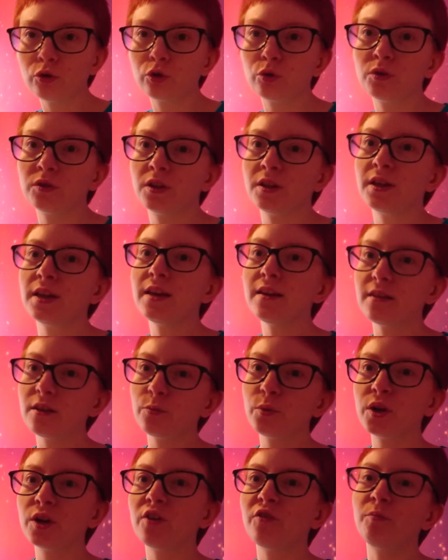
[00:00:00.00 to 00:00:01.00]
so it's an easy
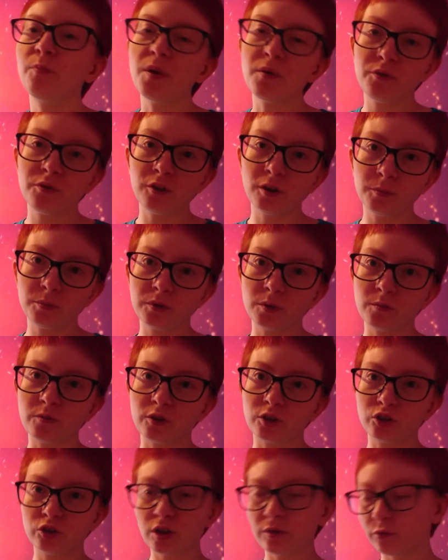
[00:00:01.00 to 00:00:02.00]
way of buffing up some of
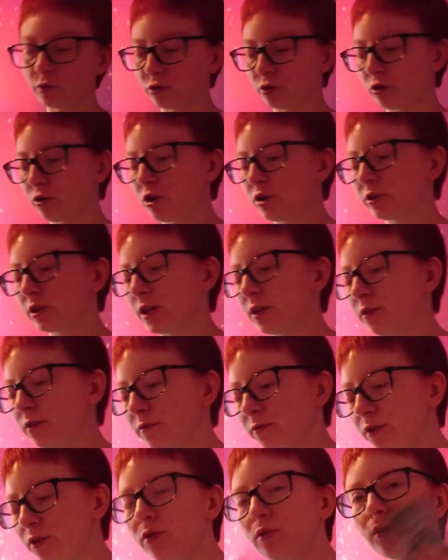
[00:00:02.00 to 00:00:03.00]
our stuff on our side of the
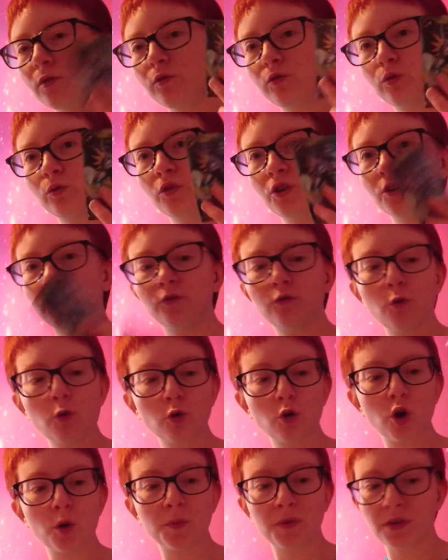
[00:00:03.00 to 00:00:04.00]
field, so we're running 4
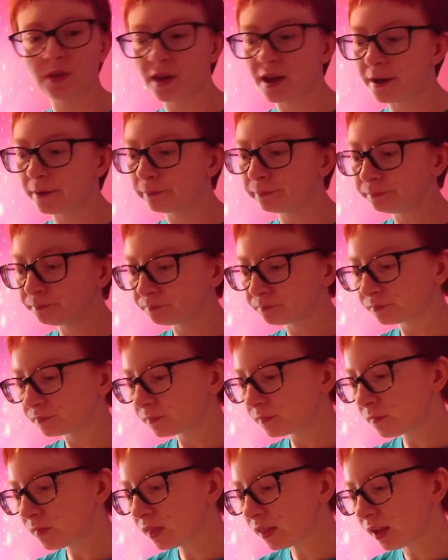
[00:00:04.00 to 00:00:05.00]
copies of that.
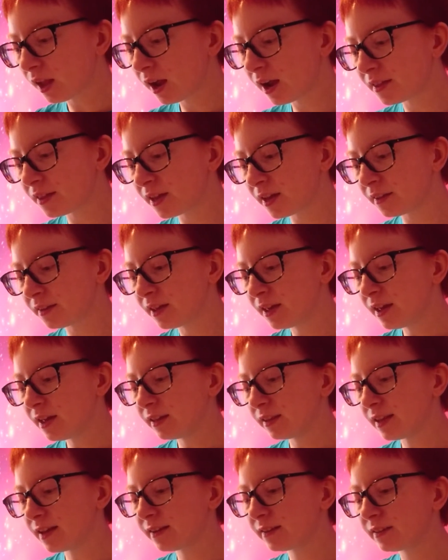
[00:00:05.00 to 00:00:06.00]
And then,
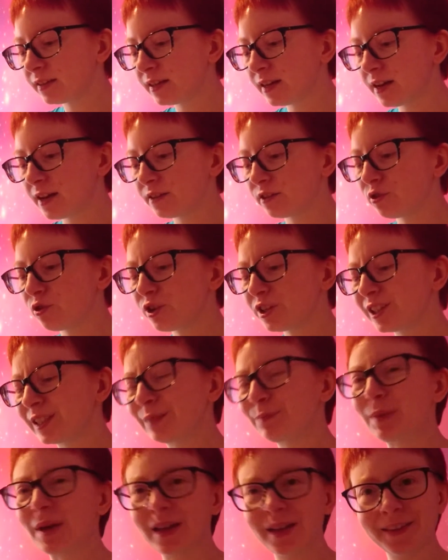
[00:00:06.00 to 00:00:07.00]
lastly, it's not a
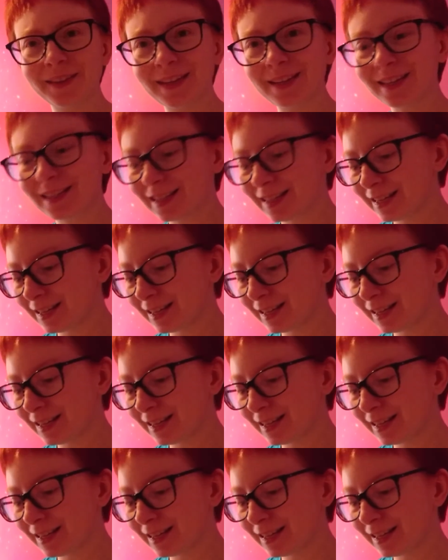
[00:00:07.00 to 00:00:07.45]
spell technically,